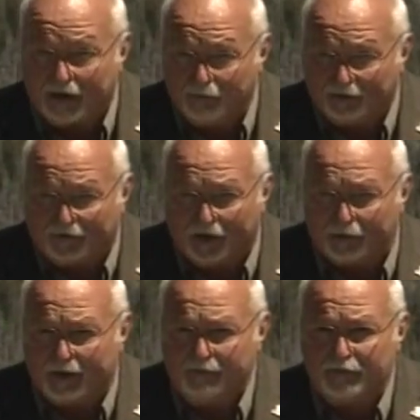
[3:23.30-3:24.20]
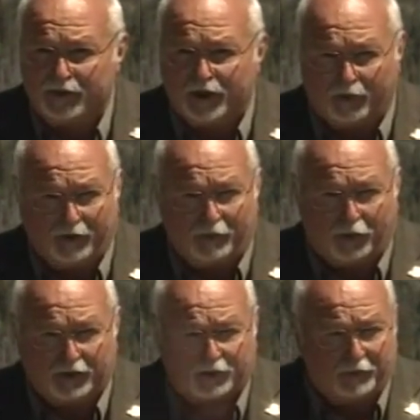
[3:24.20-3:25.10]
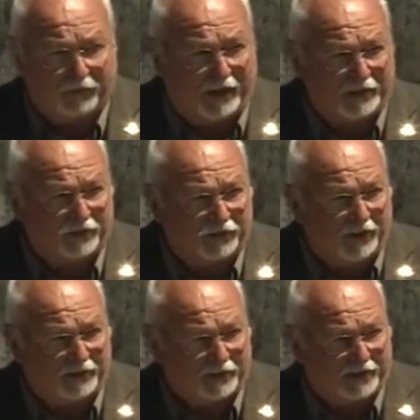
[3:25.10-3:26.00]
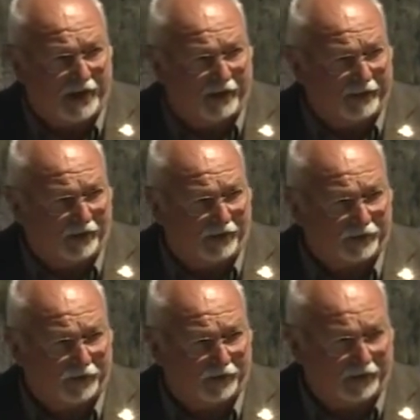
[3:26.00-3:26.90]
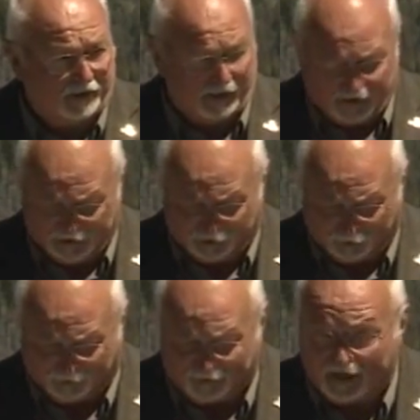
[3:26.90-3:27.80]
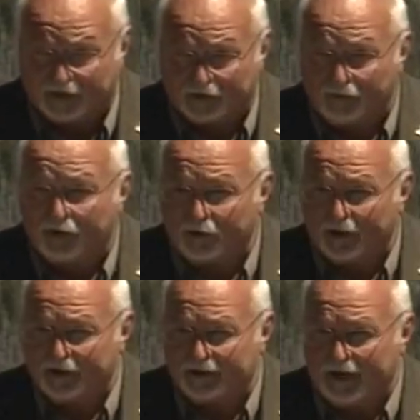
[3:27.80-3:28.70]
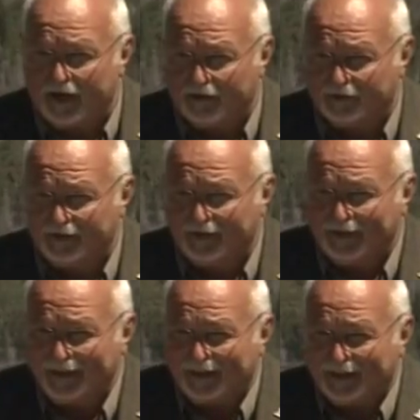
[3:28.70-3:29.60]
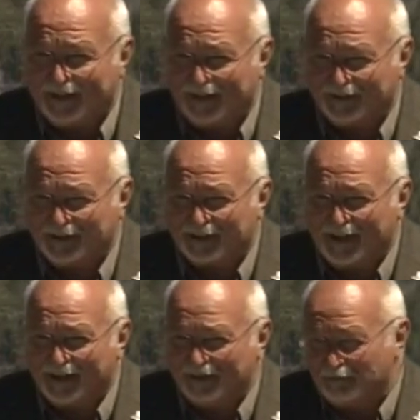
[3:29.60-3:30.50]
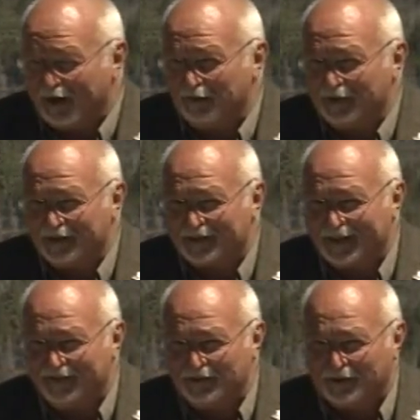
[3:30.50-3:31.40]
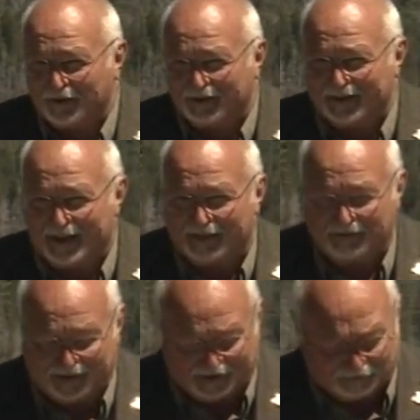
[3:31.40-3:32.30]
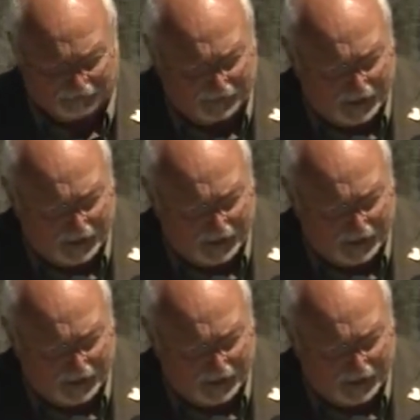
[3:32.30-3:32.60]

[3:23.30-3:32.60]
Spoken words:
I'm Bill Farabee, Chairman of the Board of Supervisors for Essex County, and also the supervisor of the greatest town in Essex County, and probably in the state of New York, the town of Keene.